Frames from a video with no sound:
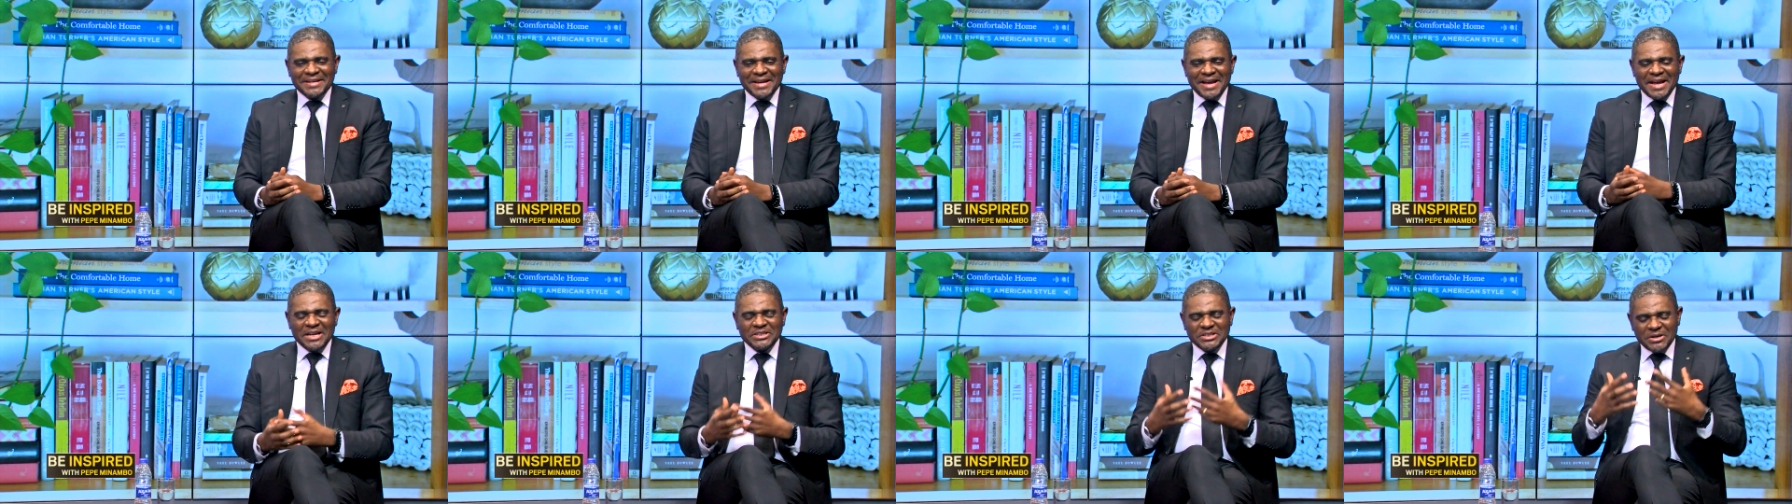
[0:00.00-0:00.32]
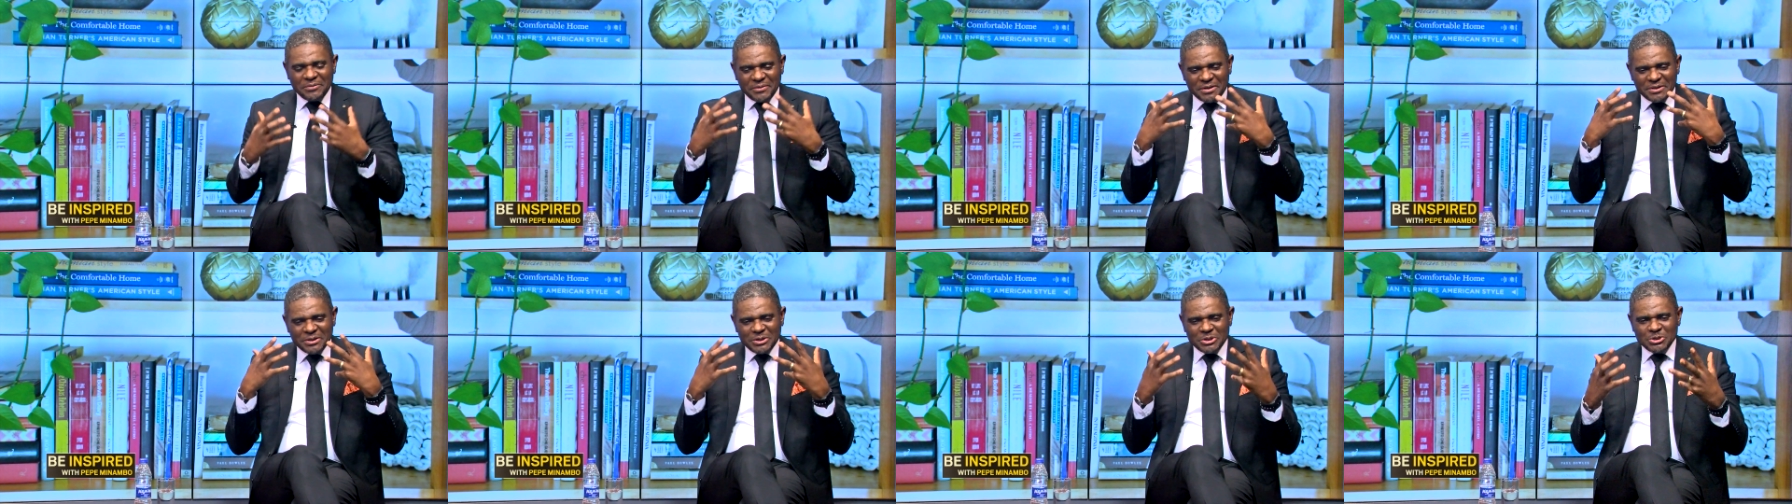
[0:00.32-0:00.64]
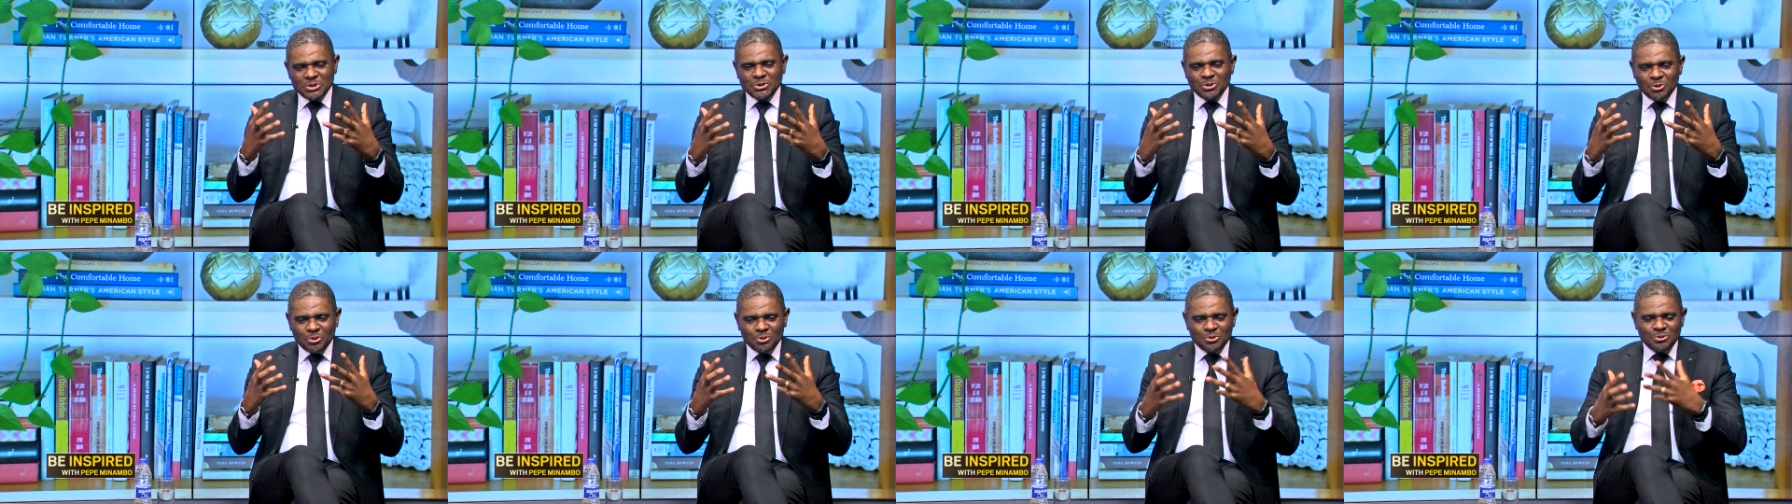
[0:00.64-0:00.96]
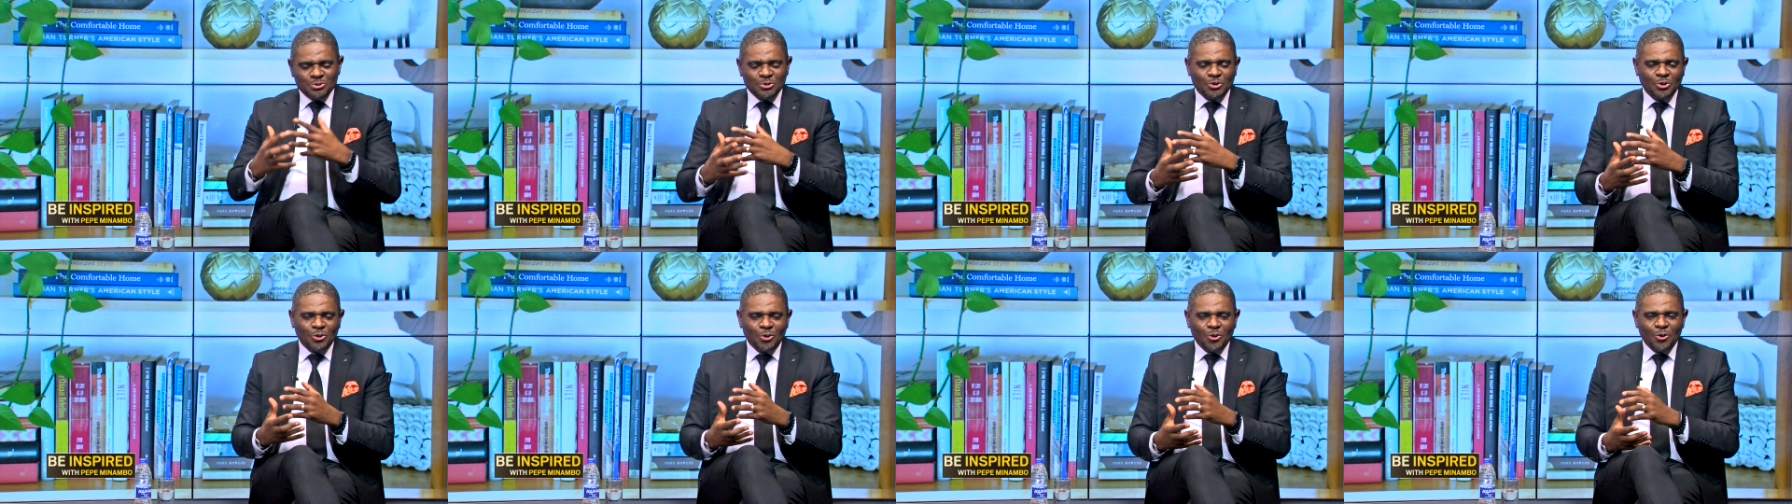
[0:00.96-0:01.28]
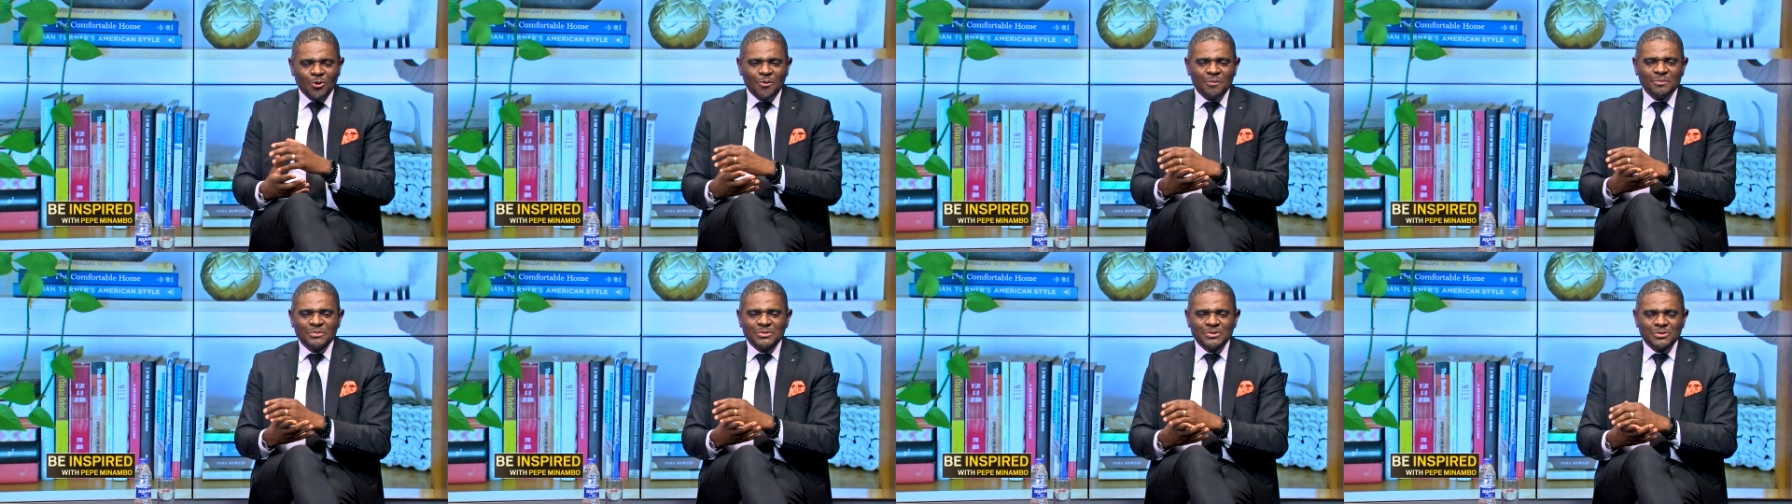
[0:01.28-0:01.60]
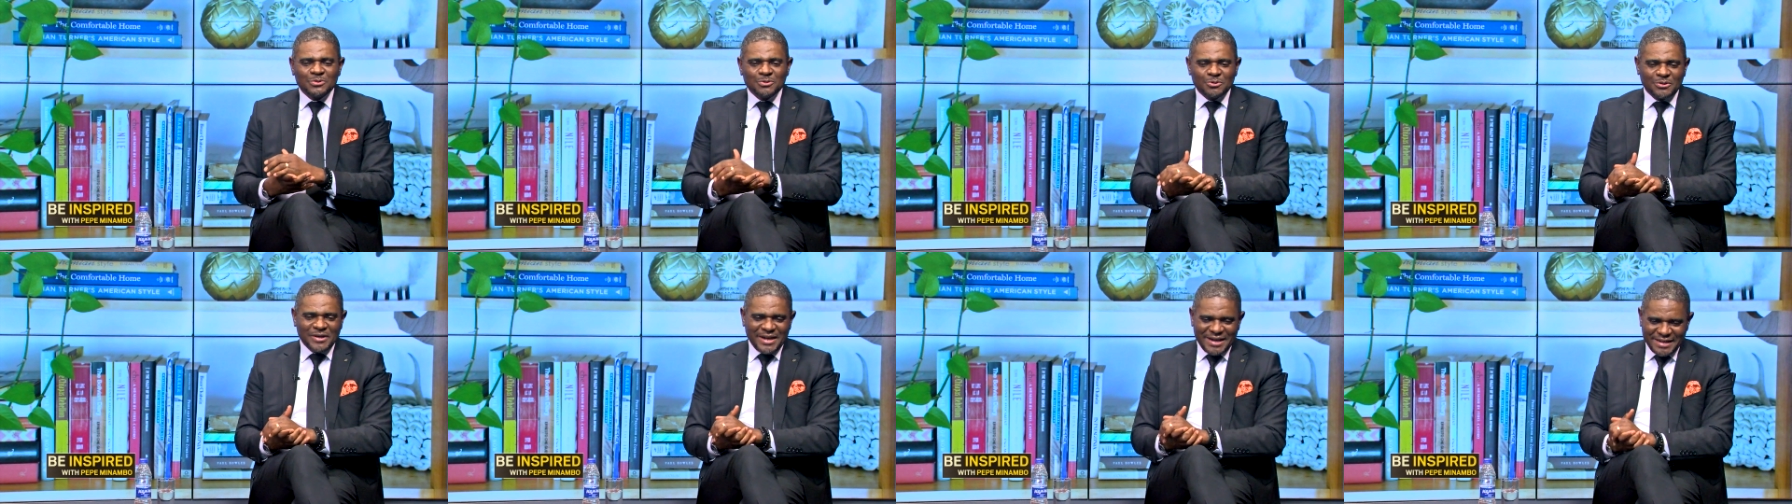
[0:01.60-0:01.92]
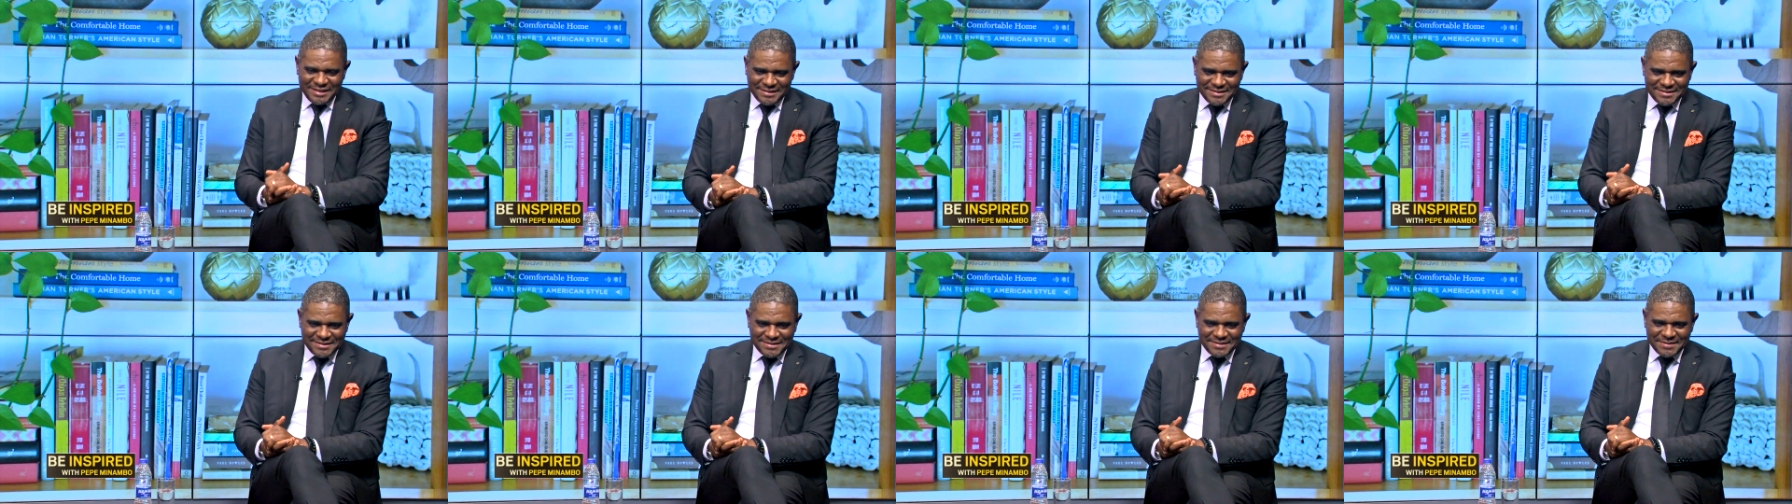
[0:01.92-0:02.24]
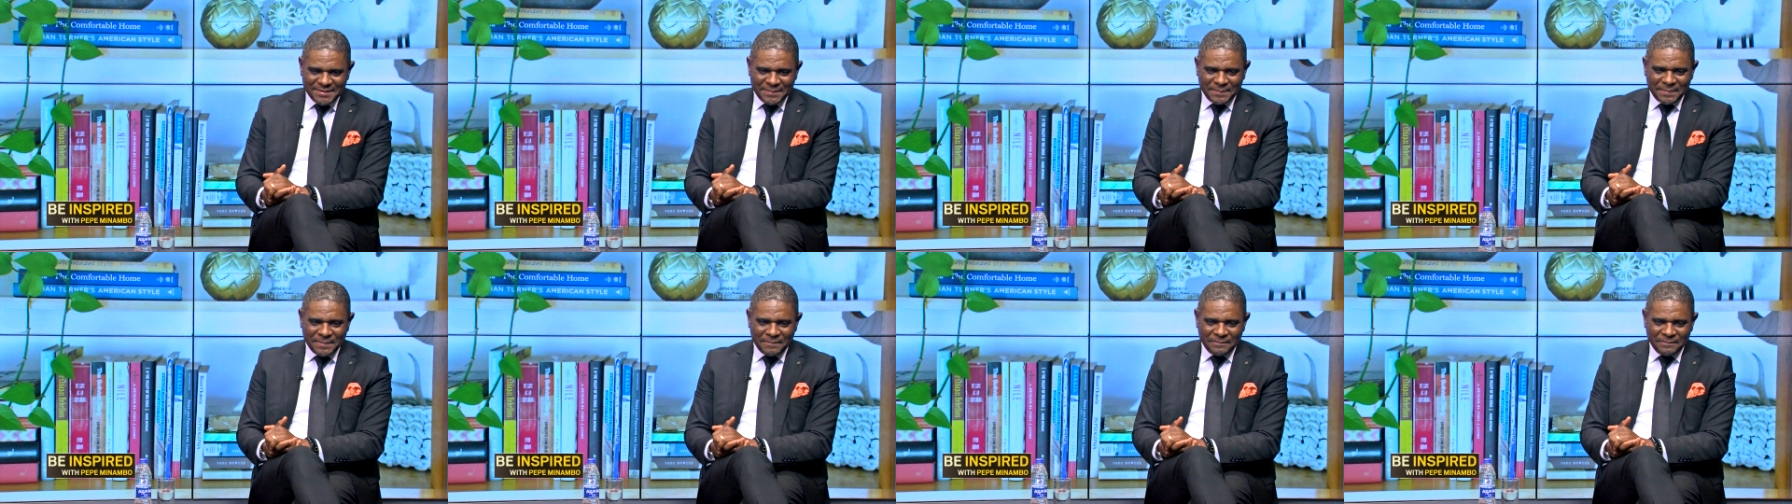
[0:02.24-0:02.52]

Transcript: ushering the show to your homes tonight.